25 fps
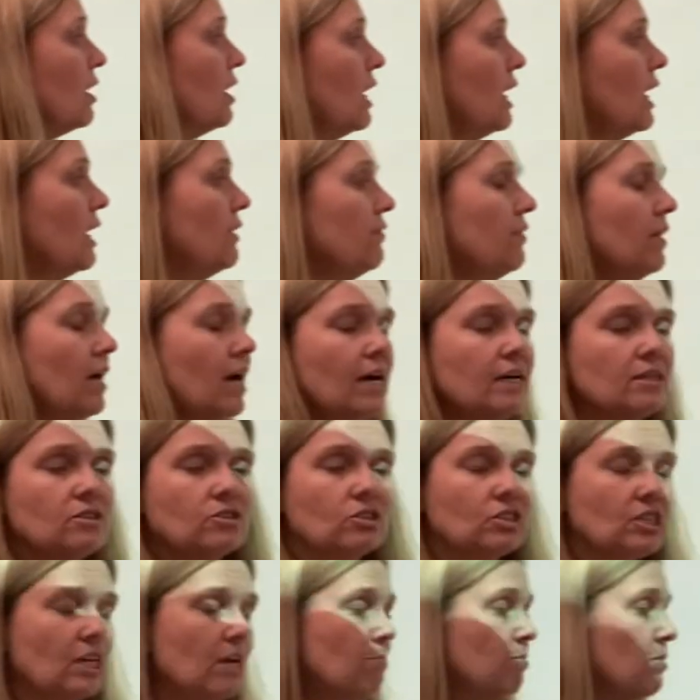And then
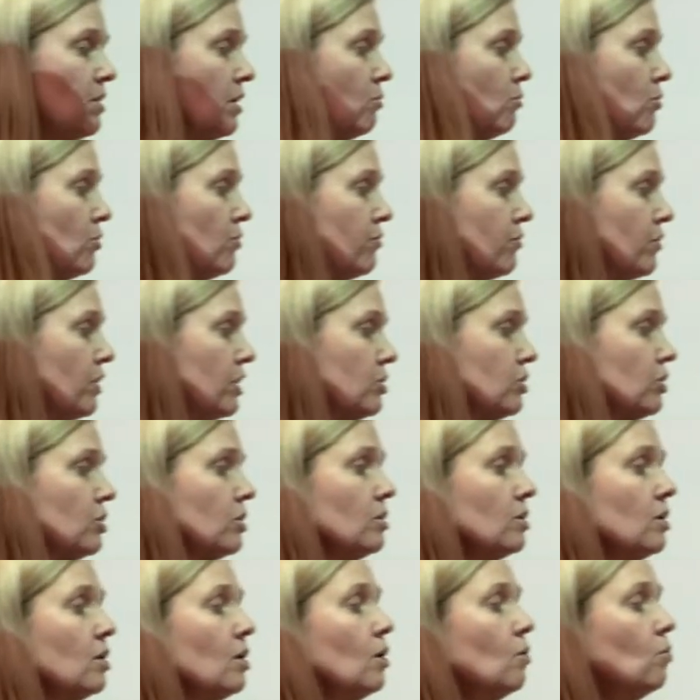same thing with friction,
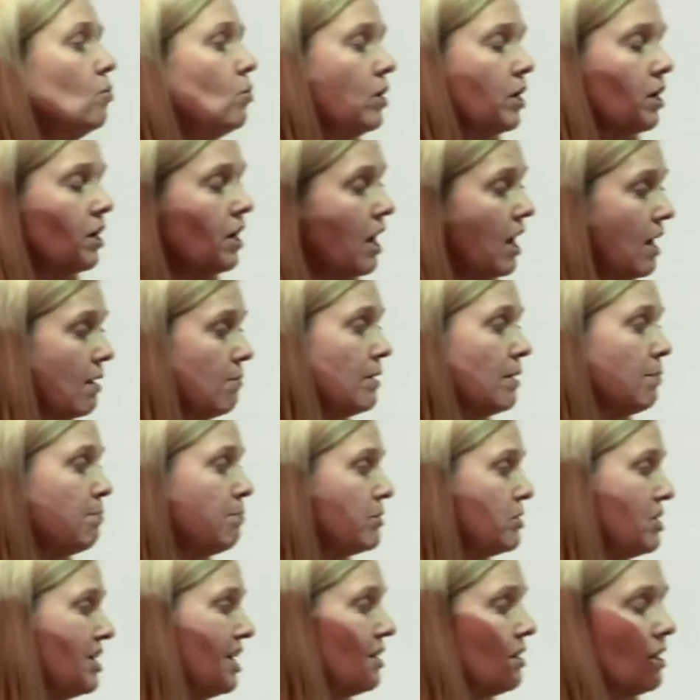where I'm gonna
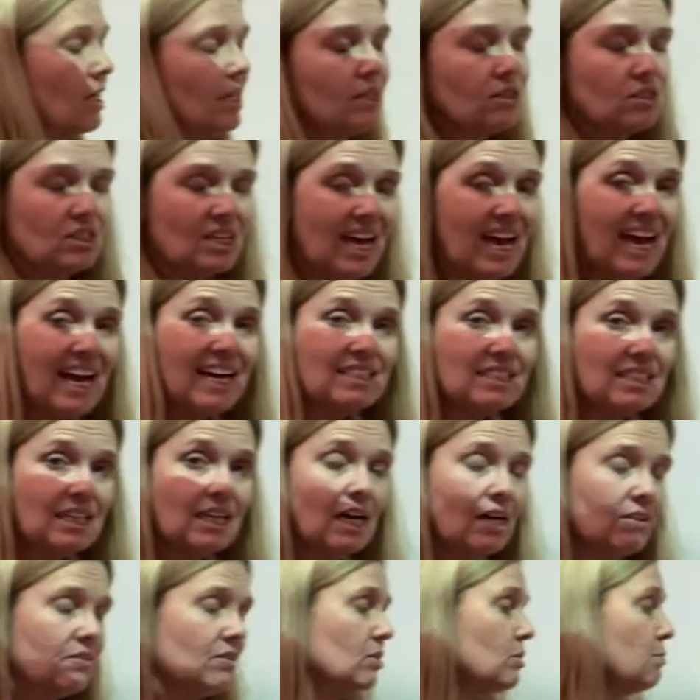pretend like it's acting
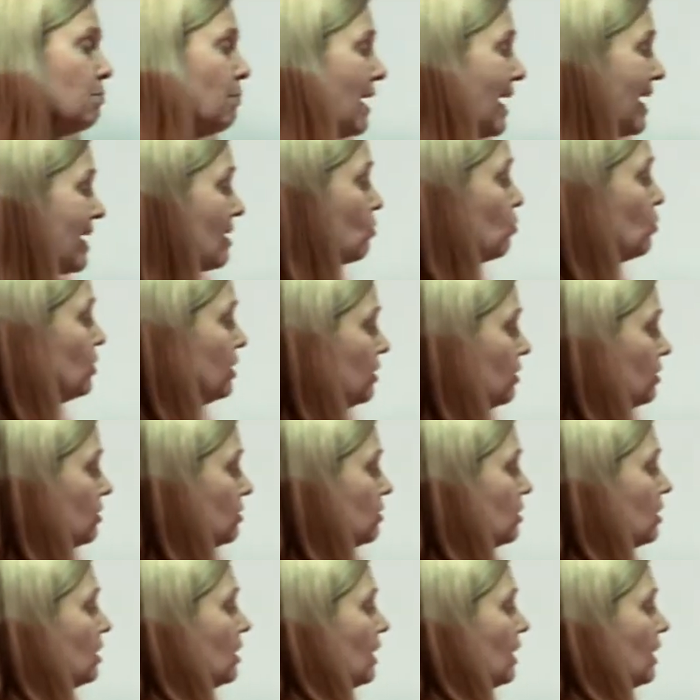on this back wheel.